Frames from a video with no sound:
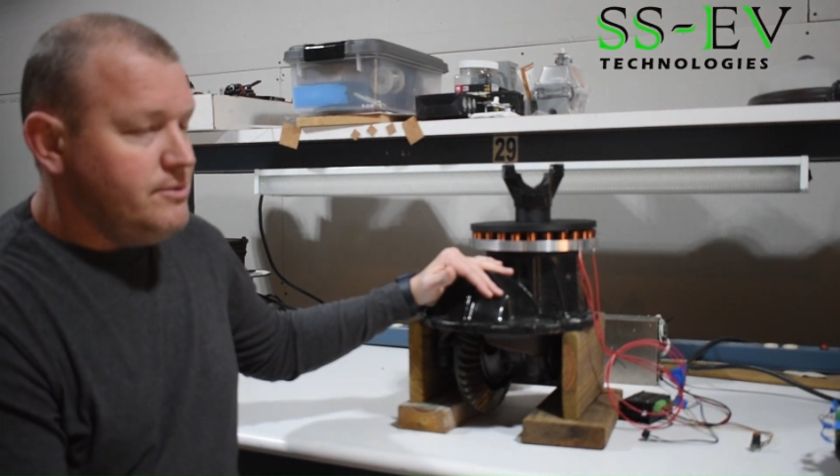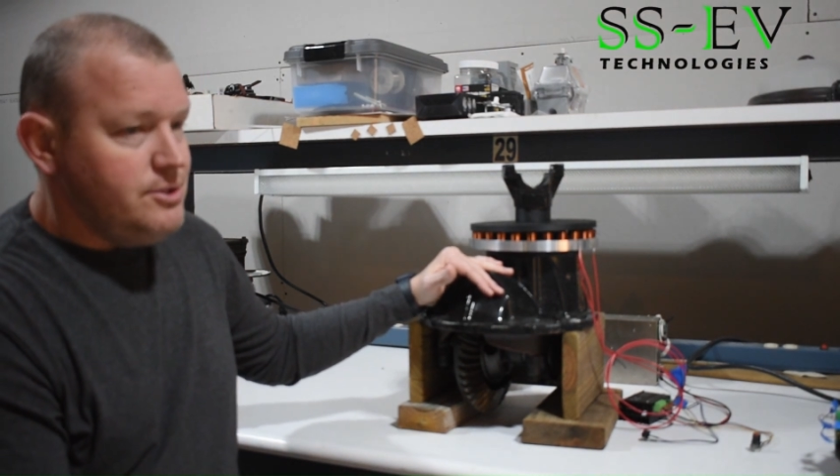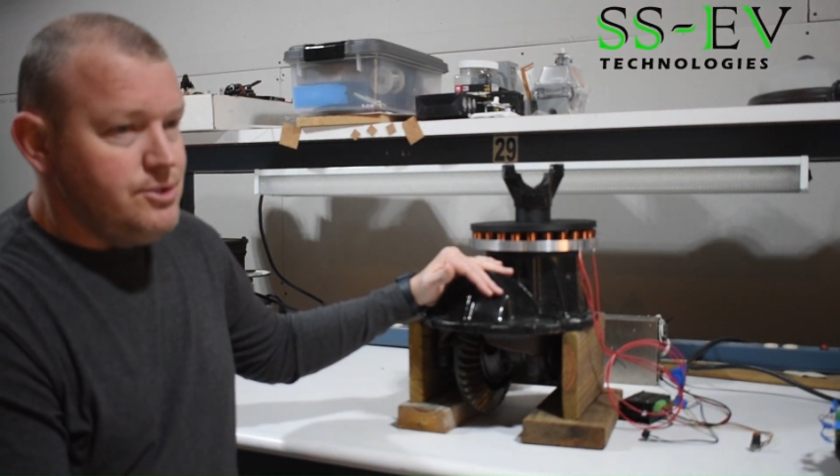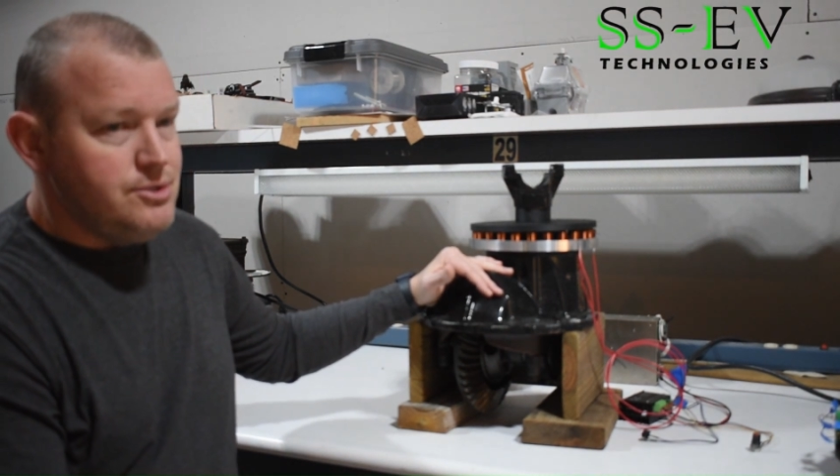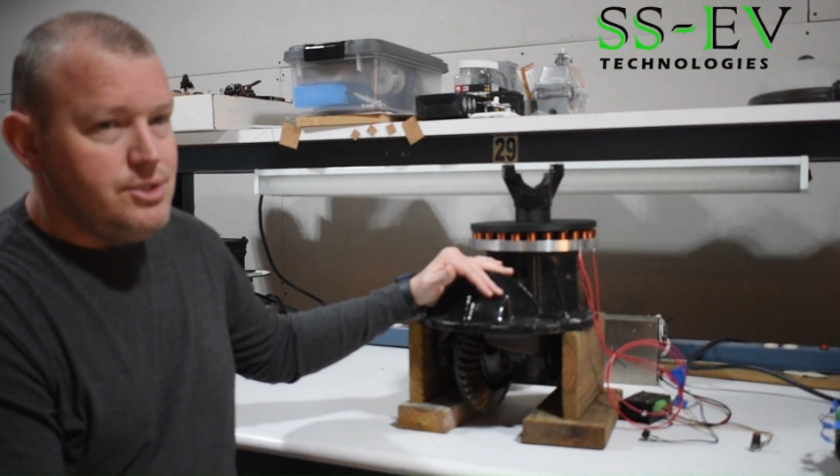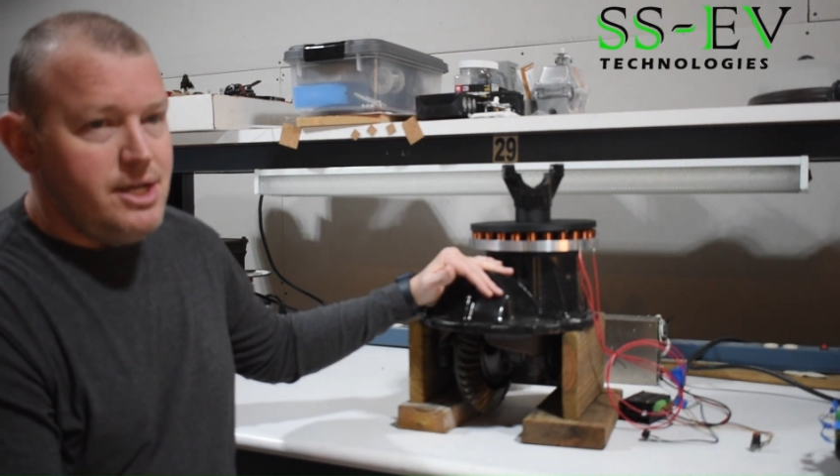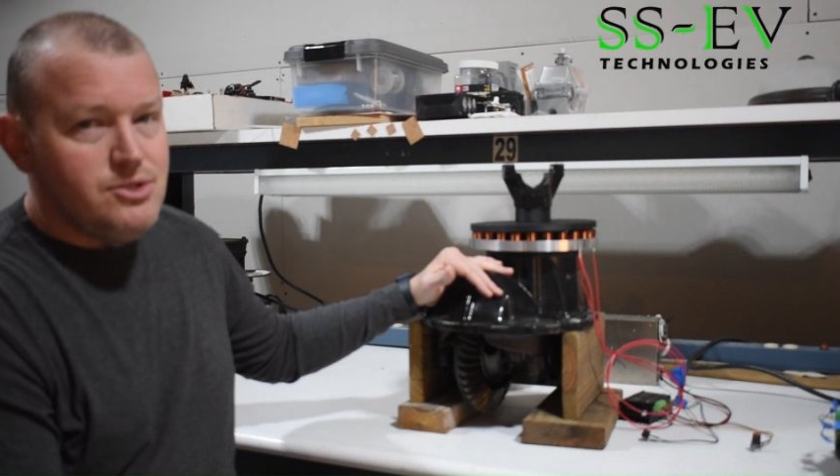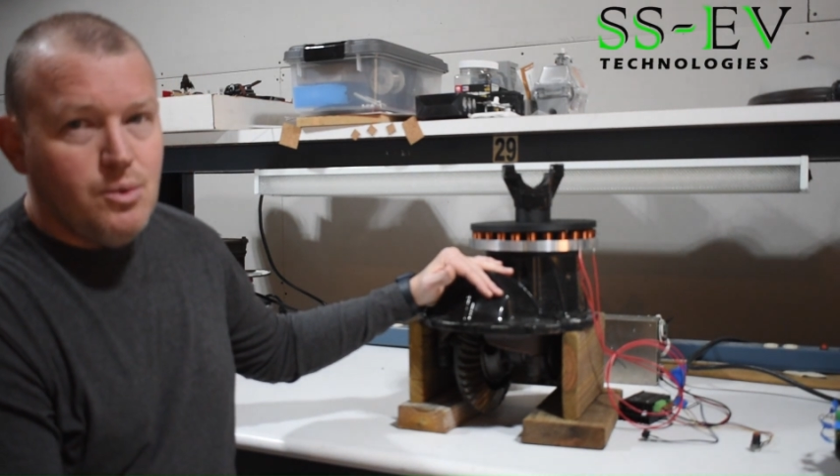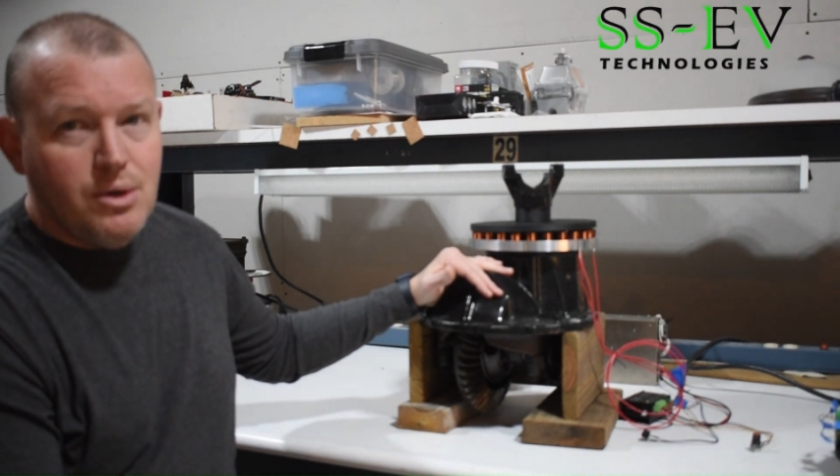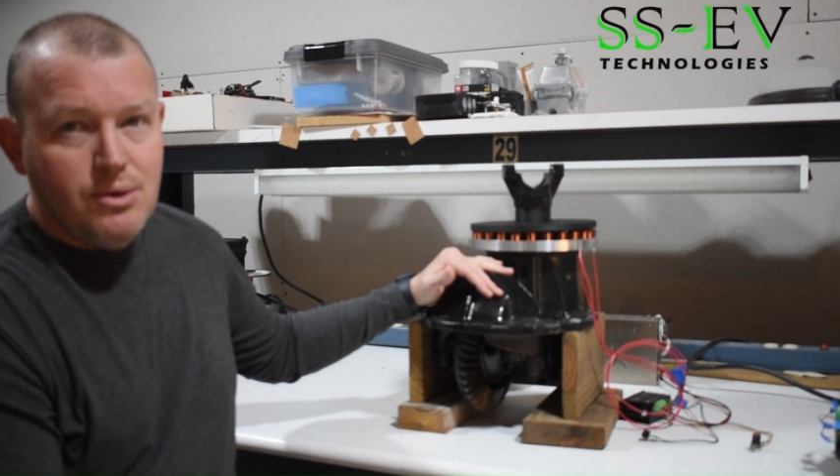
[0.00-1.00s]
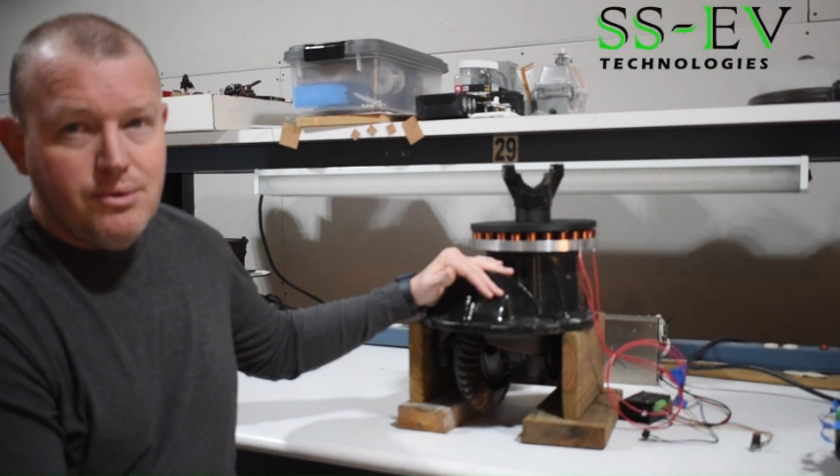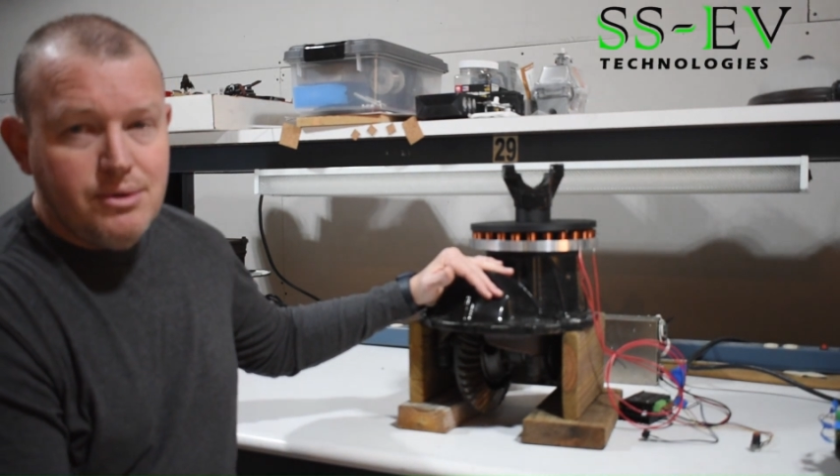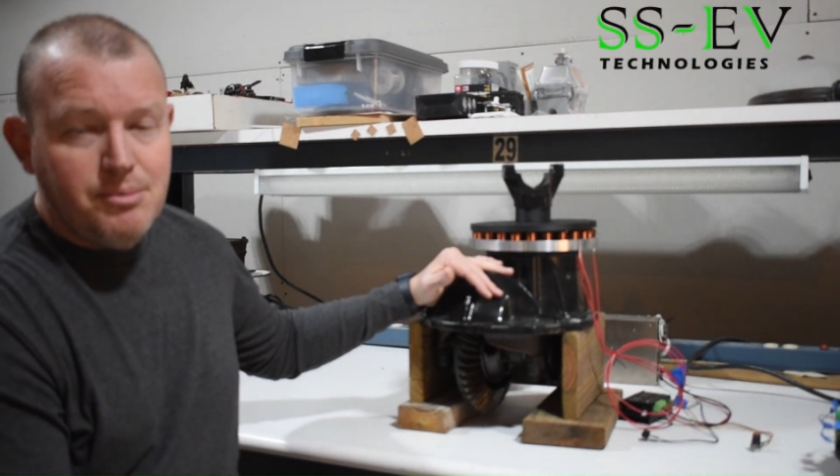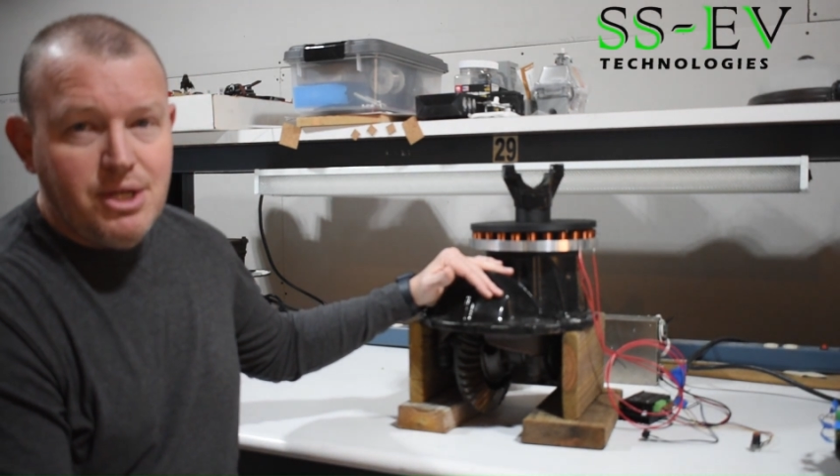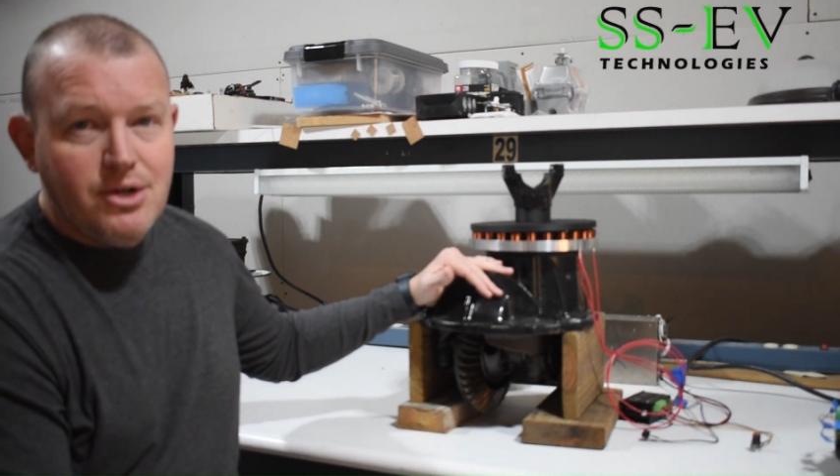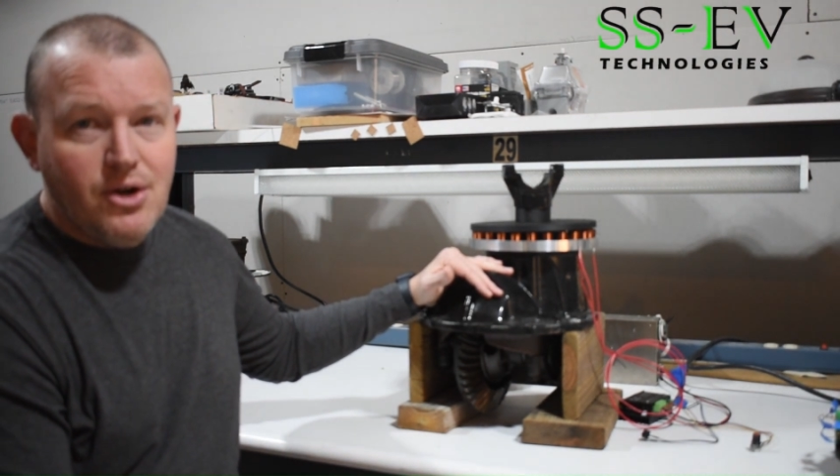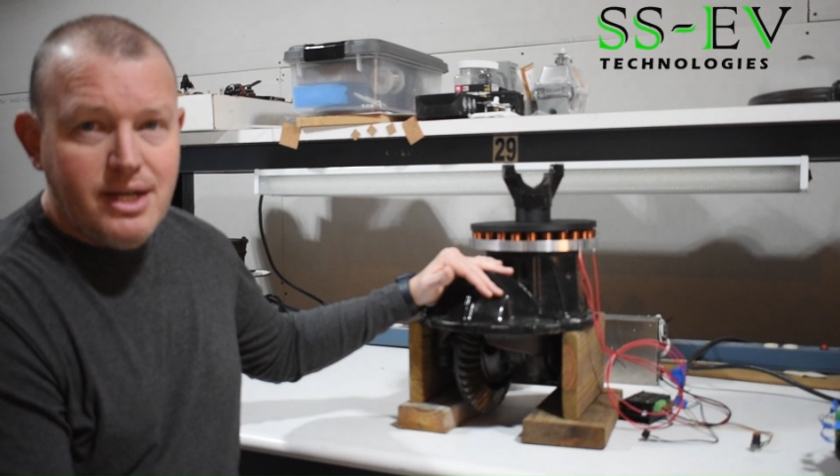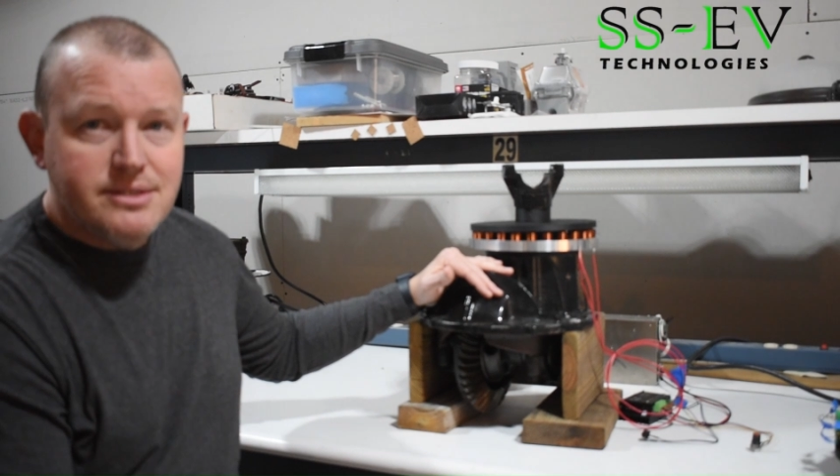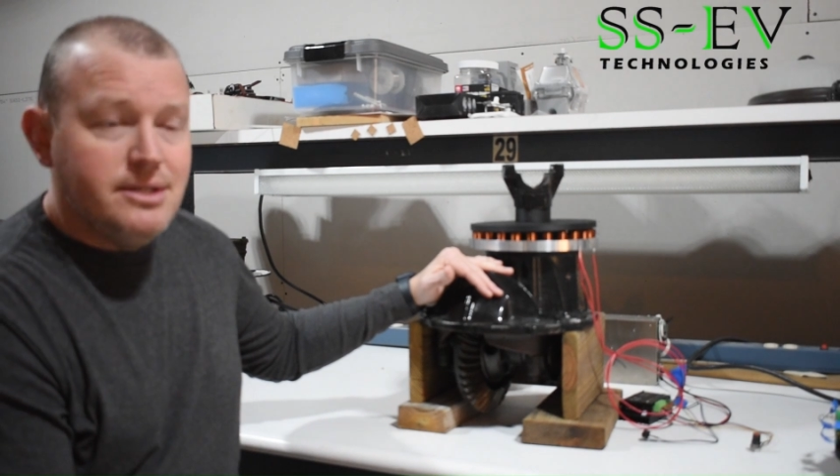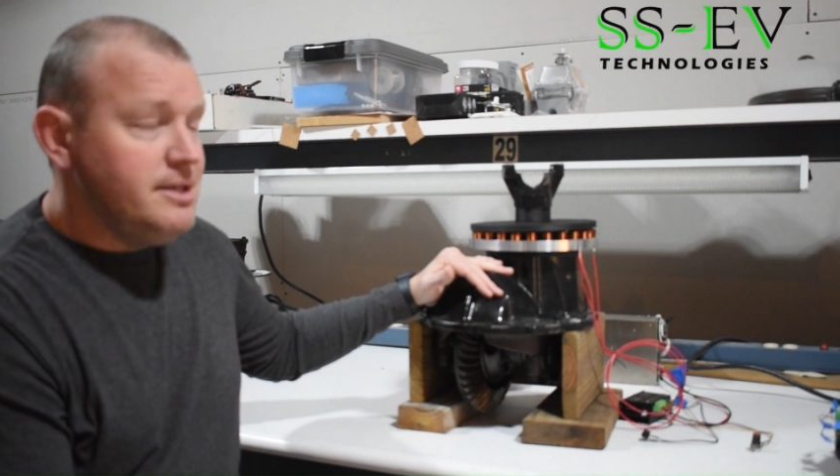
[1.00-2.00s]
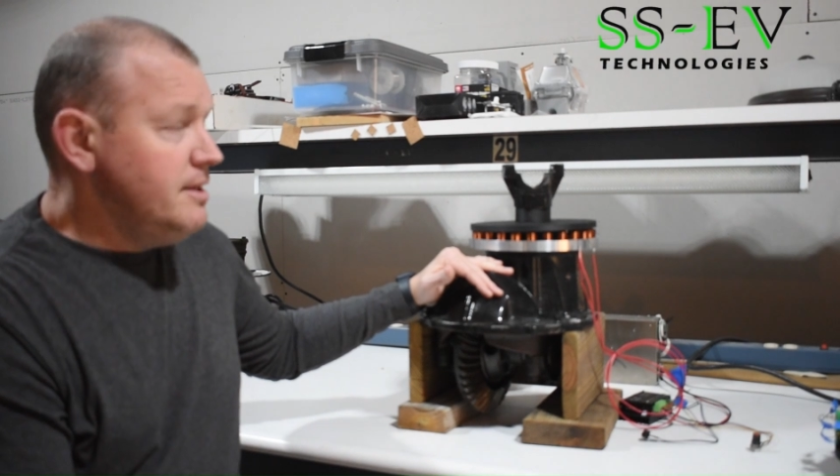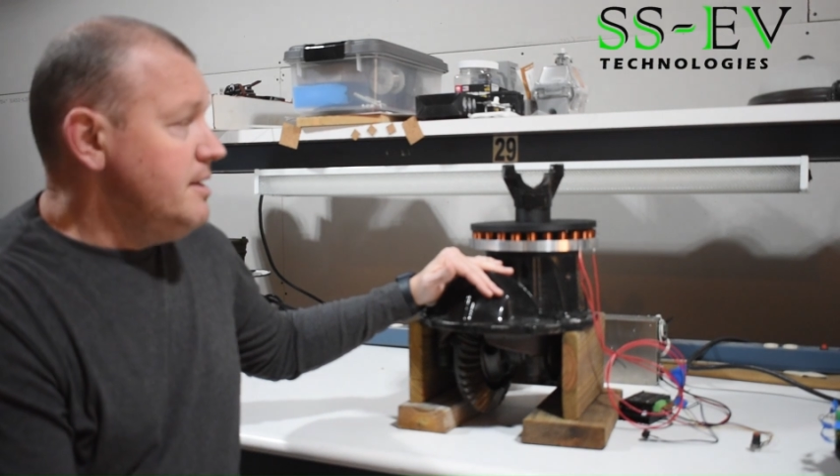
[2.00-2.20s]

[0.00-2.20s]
just change the world and be crazy,